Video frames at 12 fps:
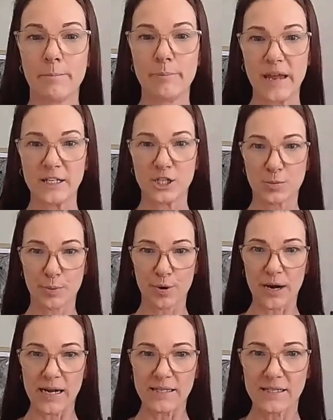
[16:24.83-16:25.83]
bench
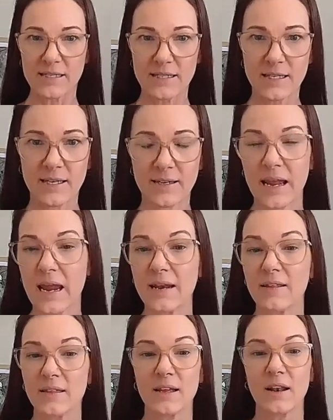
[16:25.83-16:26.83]
press,
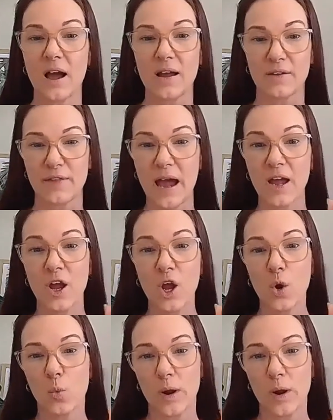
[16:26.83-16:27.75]
anything like that,